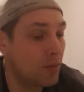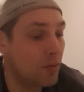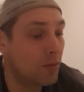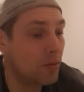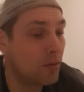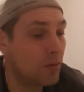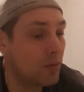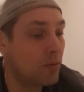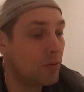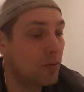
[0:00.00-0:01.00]
Uh,
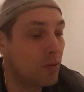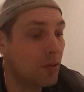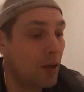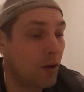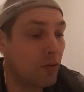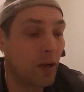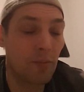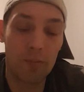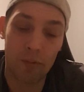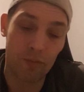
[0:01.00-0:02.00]
now, come
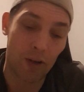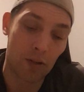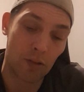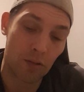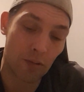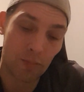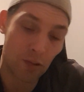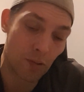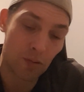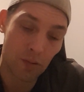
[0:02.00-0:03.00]
you perfected
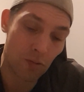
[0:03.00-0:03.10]
something?